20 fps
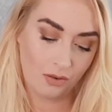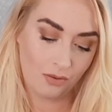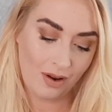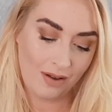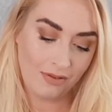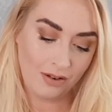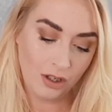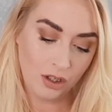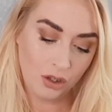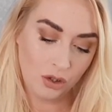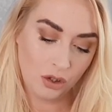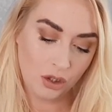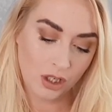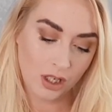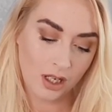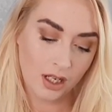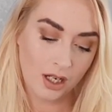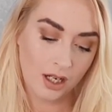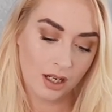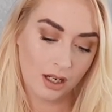
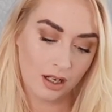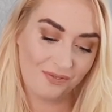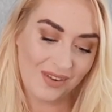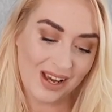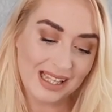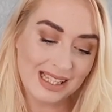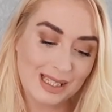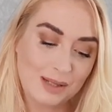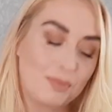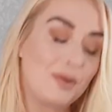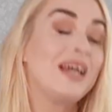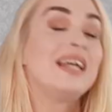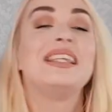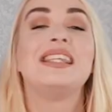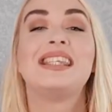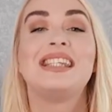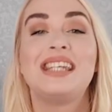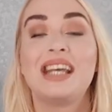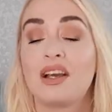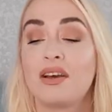Revolution Fast Base
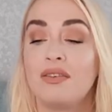Stick